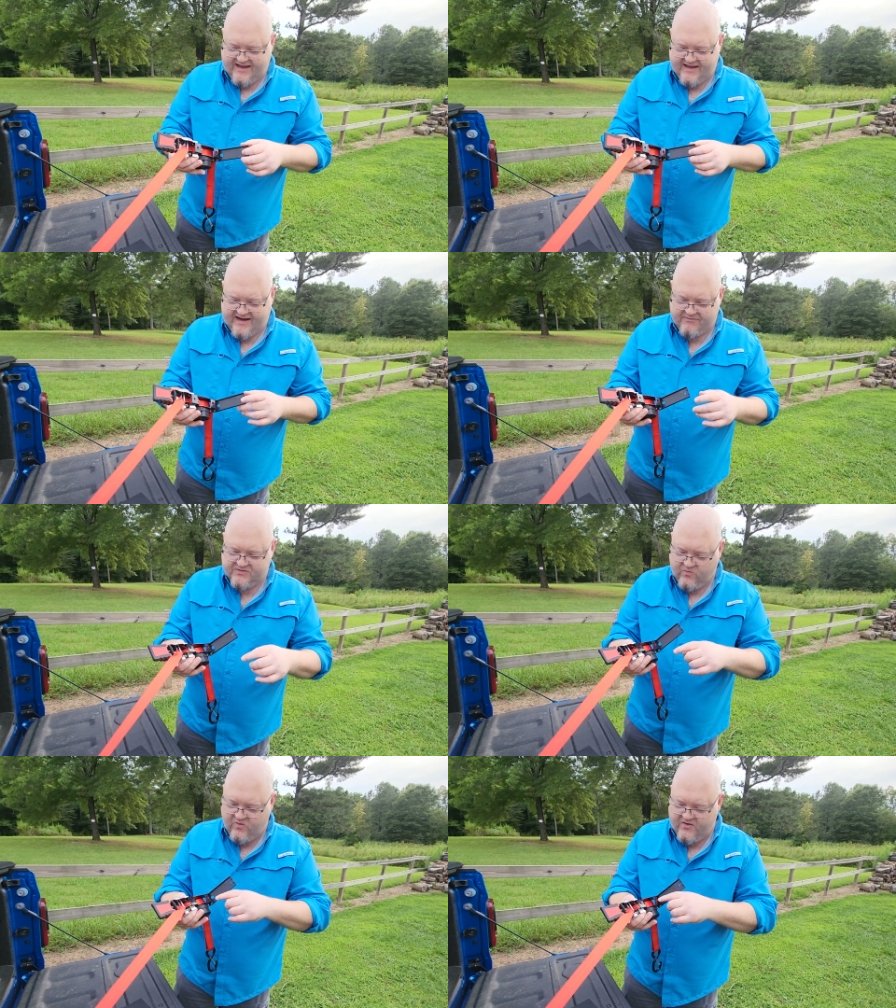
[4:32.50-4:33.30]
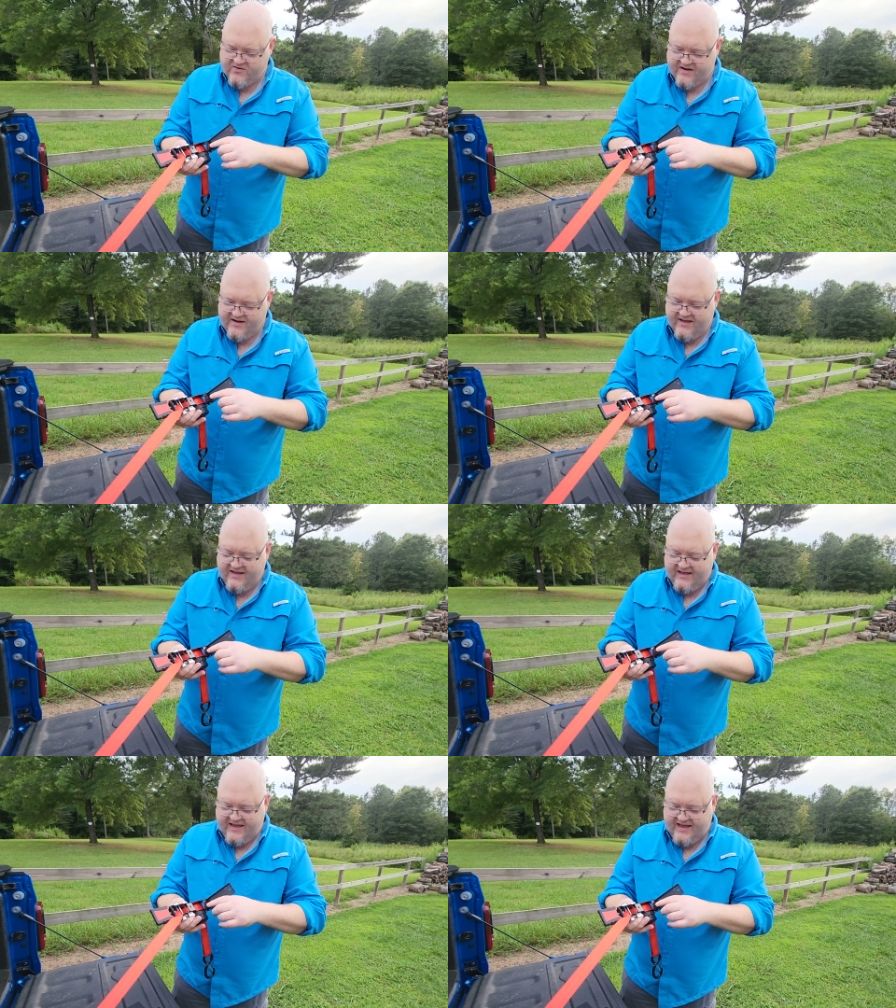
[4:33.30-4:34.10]
that. And I was wondering,
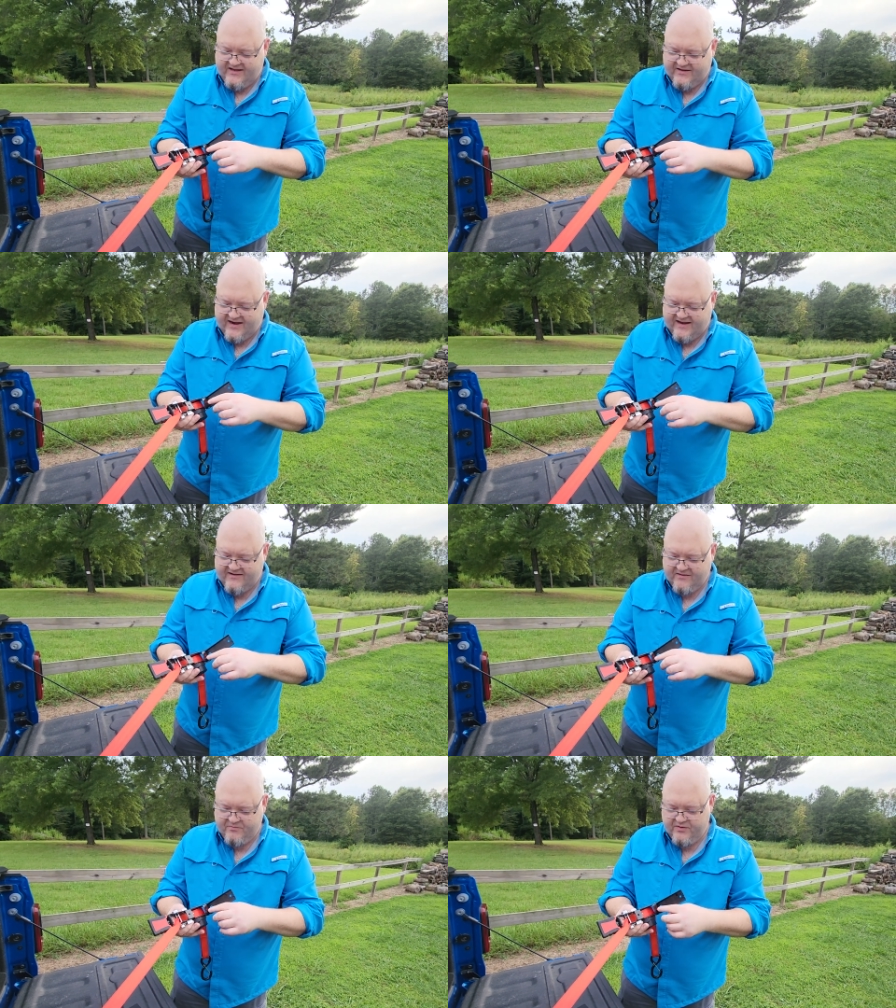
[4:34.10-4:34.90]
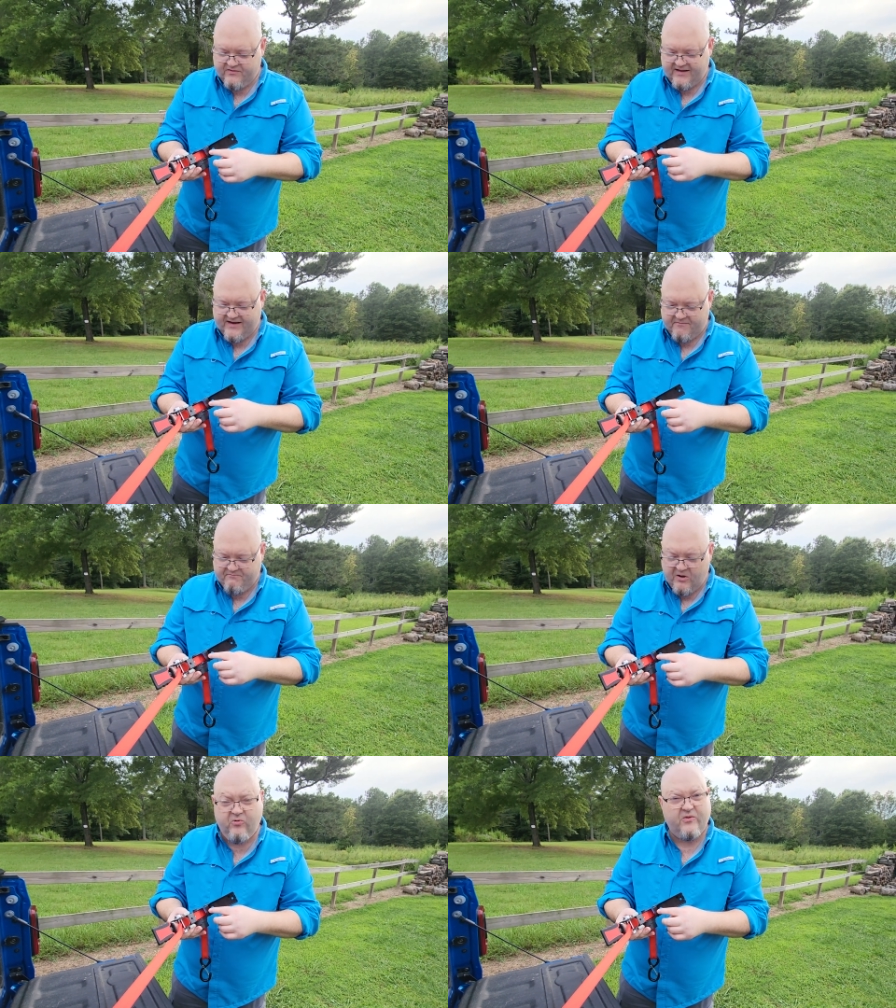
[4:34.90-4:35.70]
hey, could I put like a
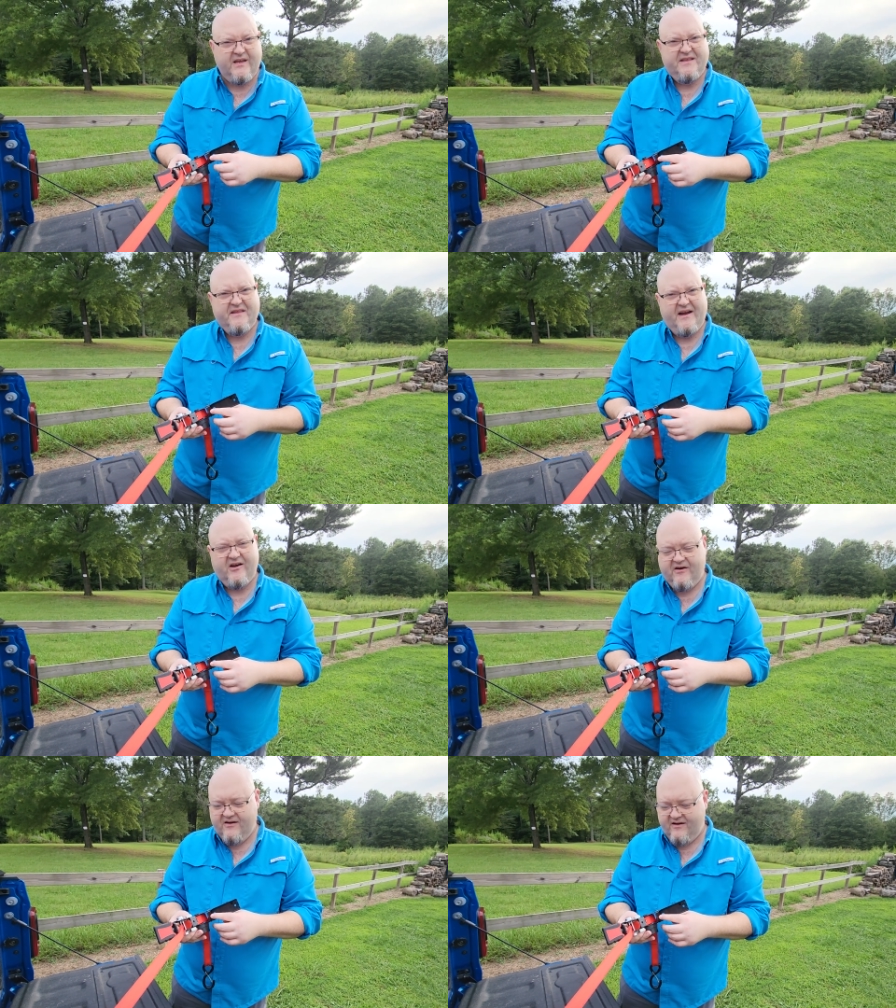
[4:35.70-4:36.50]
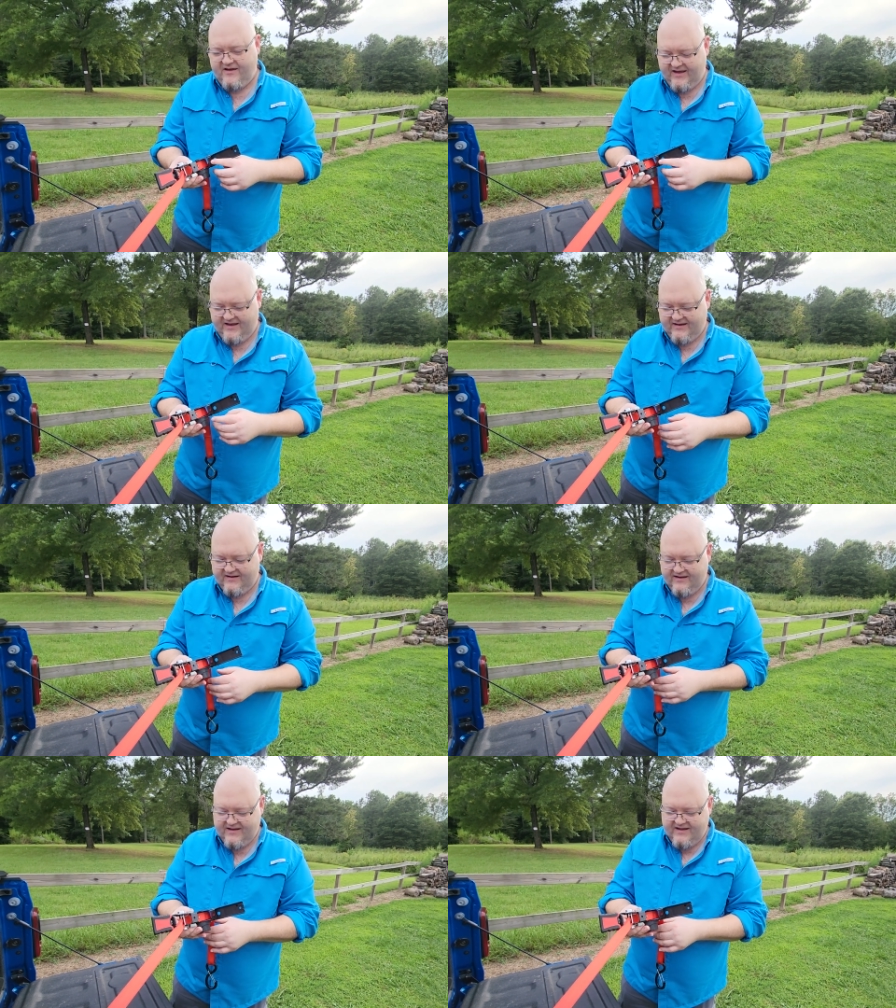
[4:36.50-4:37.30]
bolt in there
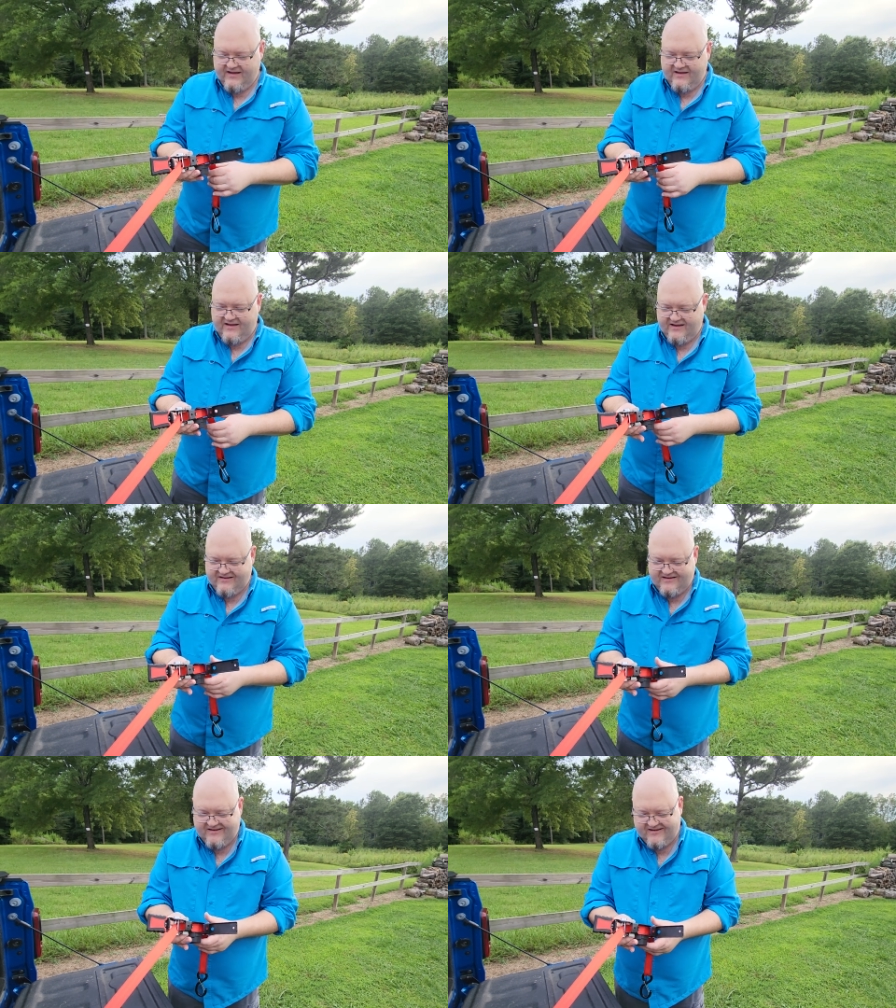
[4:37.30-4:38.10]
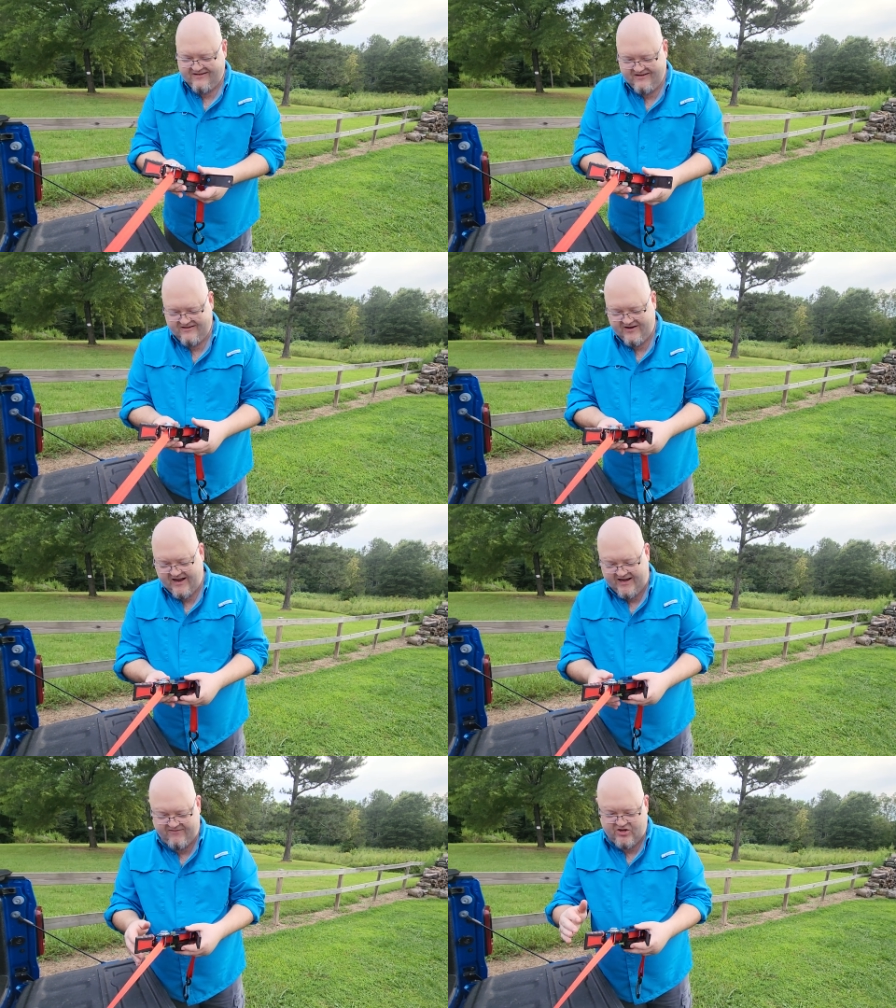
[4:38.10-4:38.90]
and and uh,
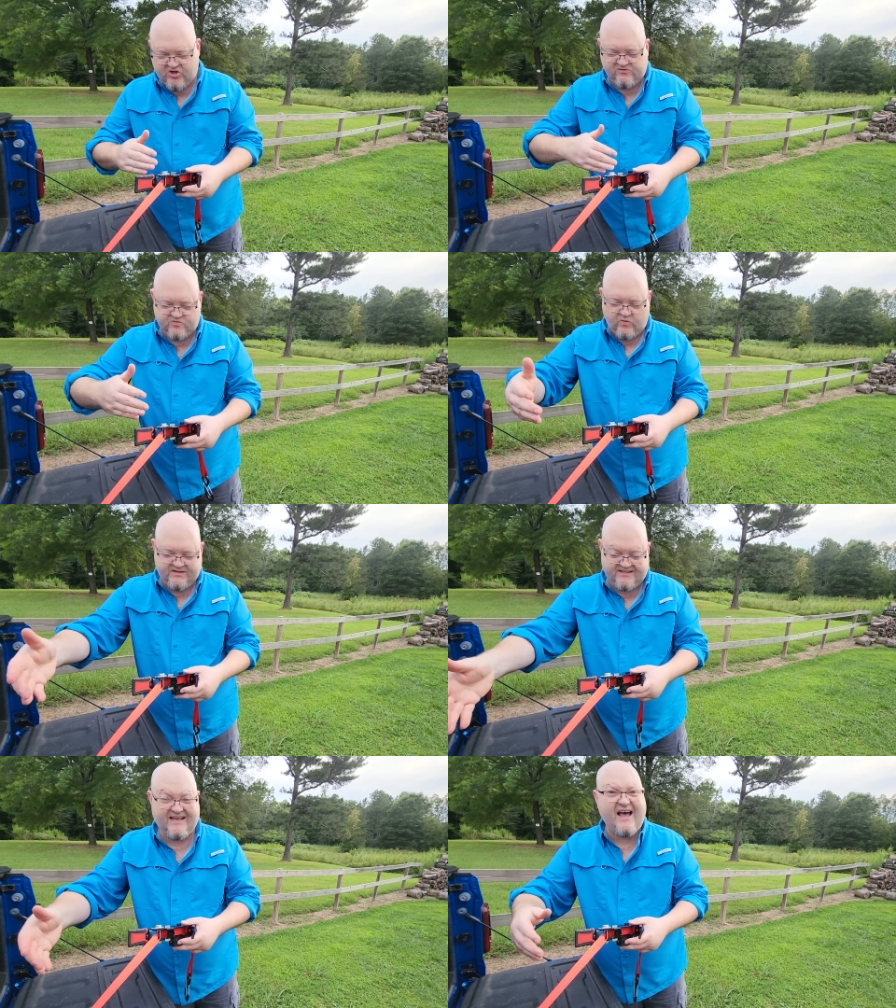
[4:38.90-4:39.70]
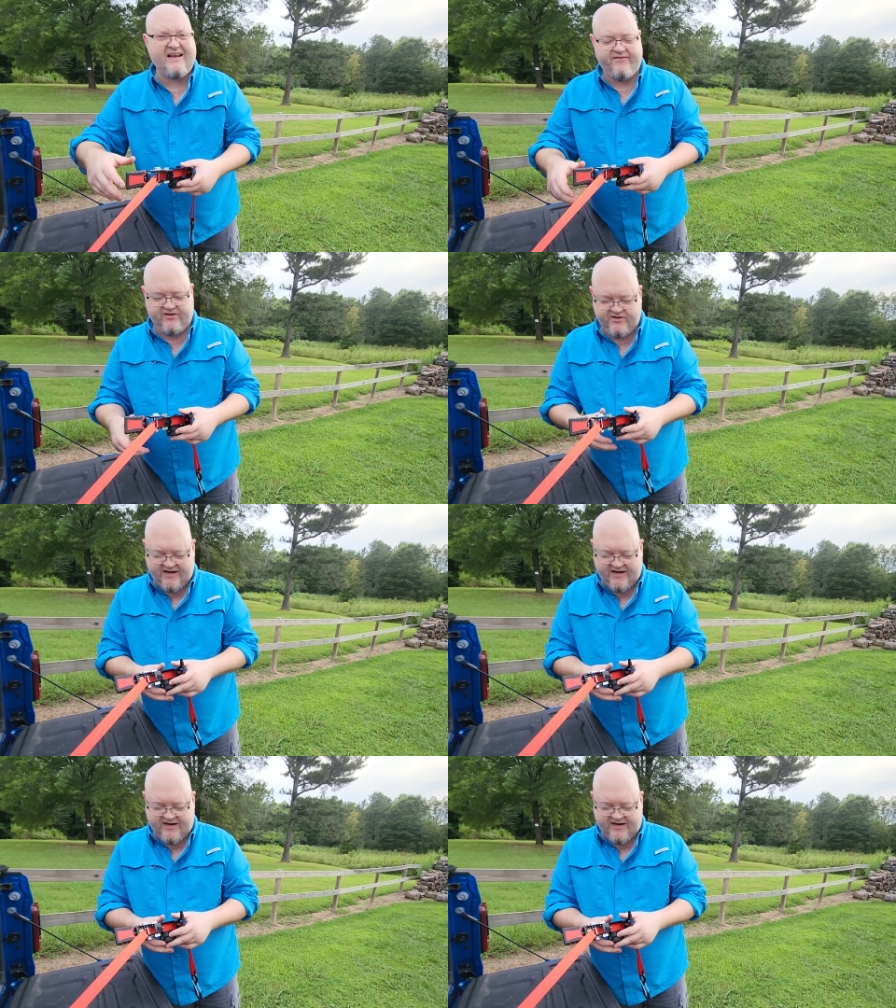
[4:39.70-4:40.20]
not even use one side of it?